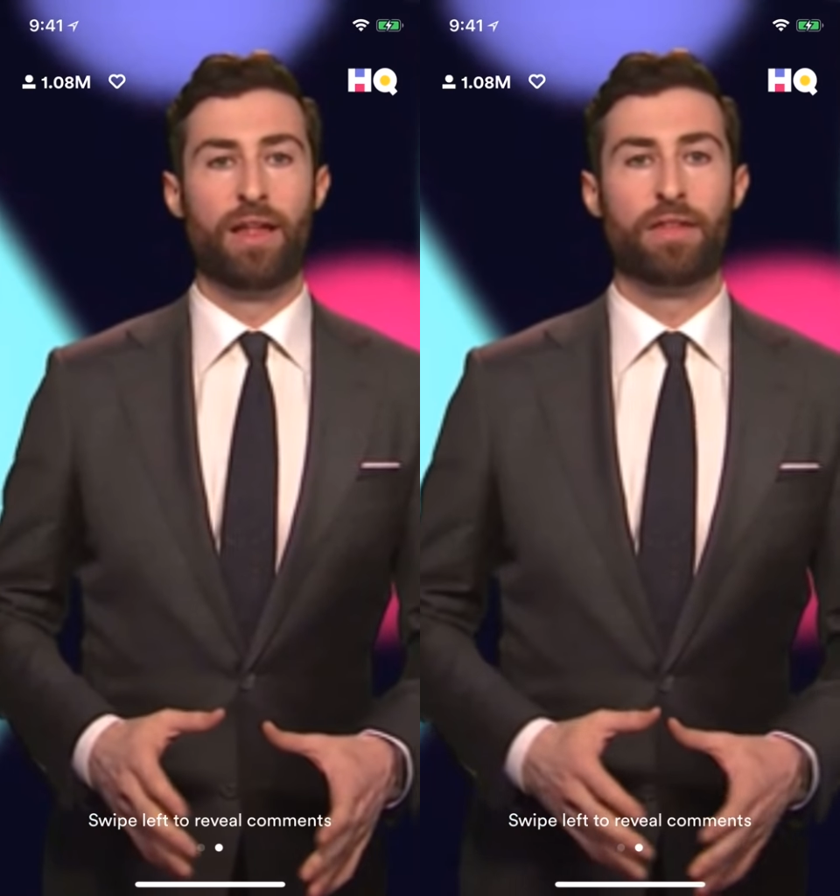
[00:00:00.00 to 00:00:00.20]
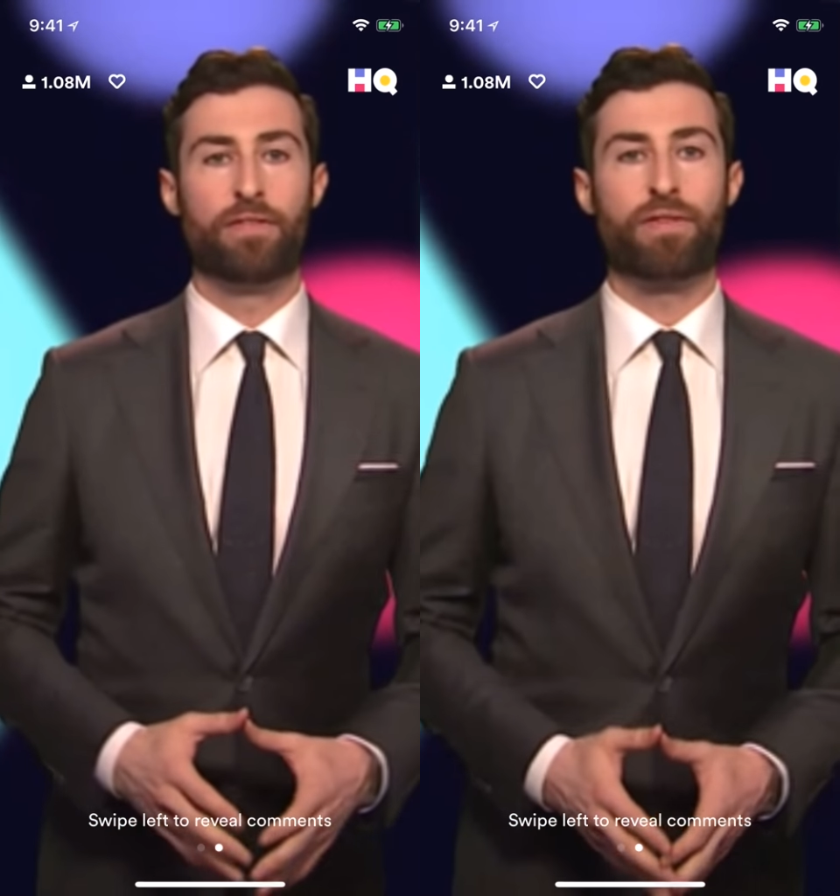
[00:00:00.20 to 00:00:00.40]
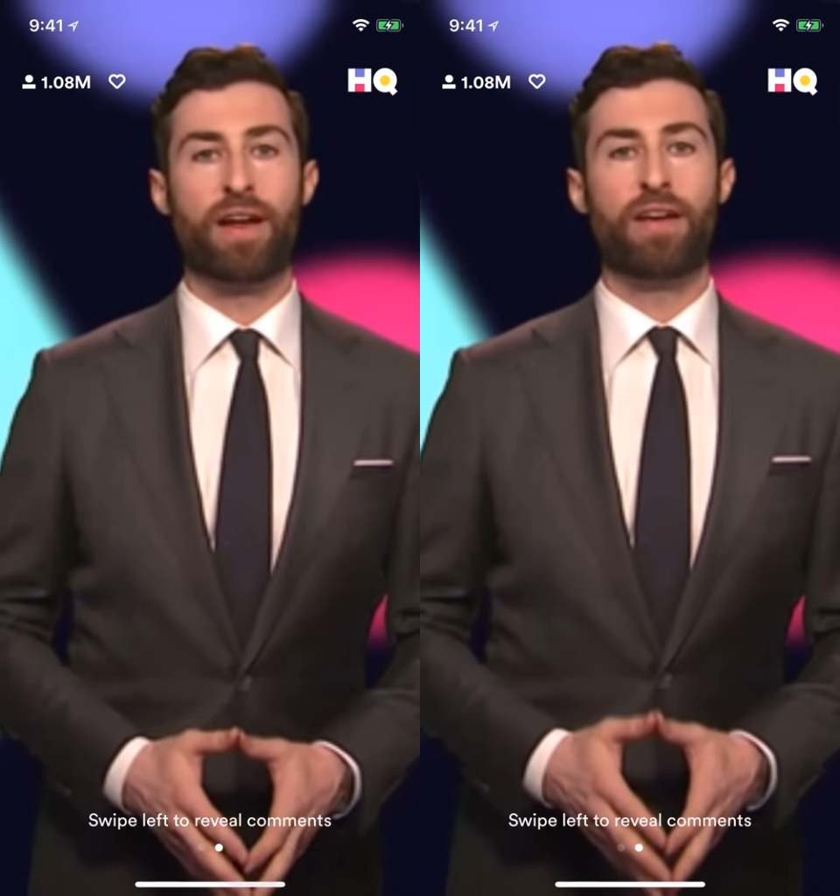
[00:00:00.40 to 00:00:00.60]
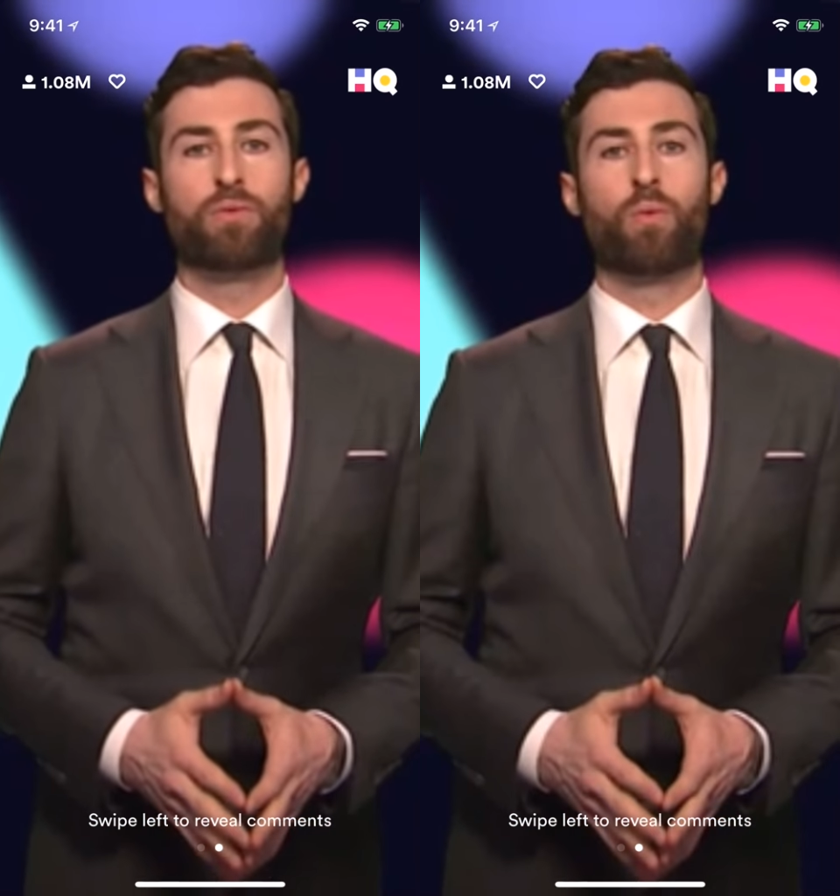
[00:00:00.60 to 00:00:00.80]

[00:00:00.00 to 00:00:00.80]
The phrase